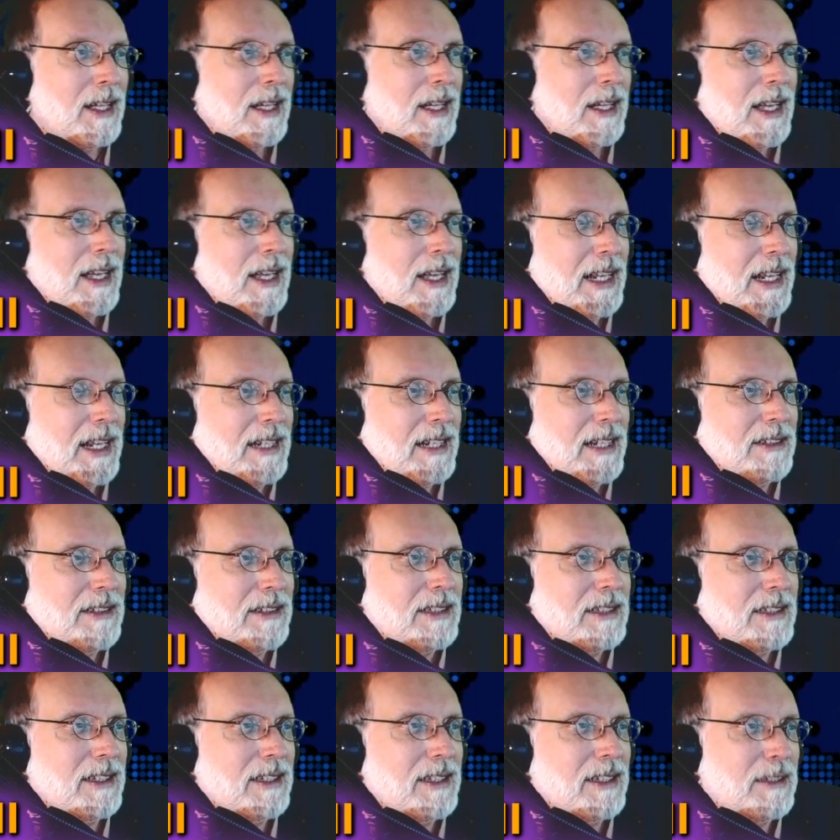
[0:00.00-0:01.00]
And
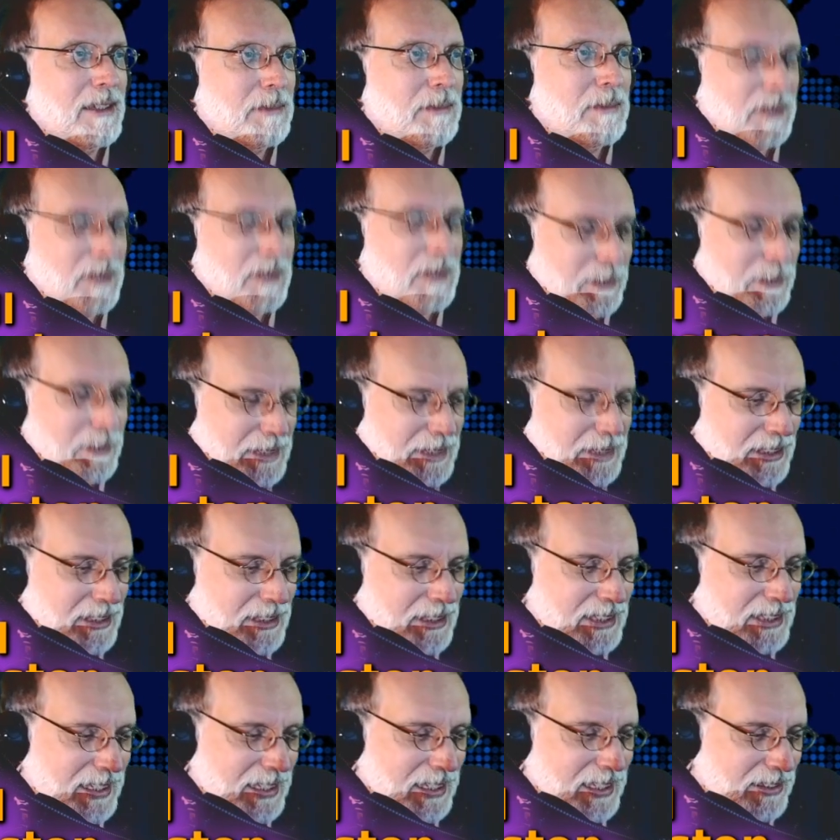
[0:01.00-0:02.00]
let me just
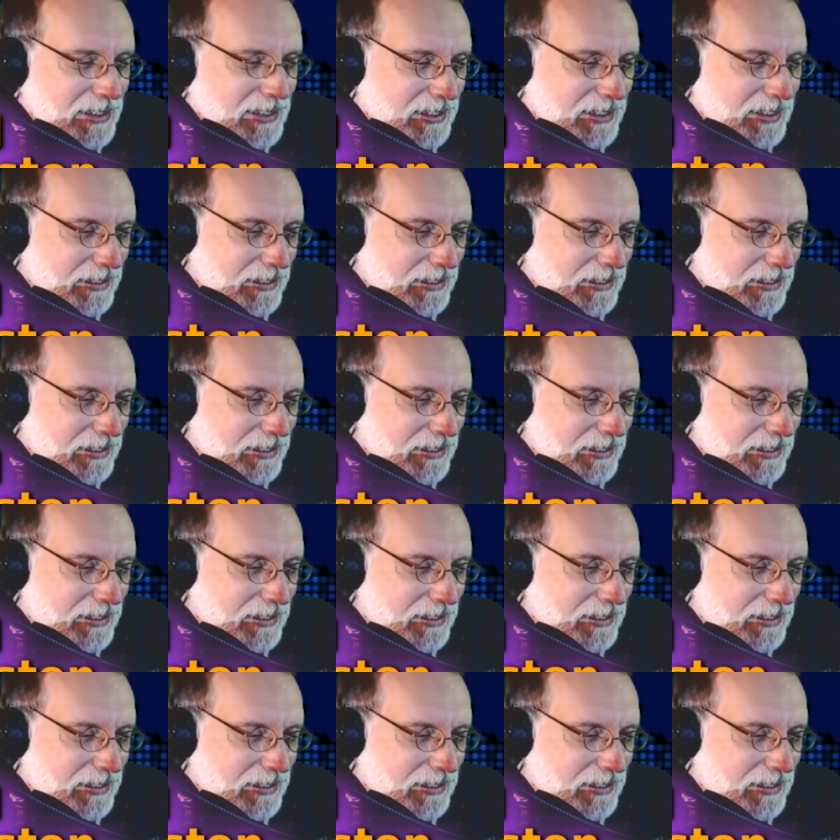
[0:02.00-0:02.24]
say that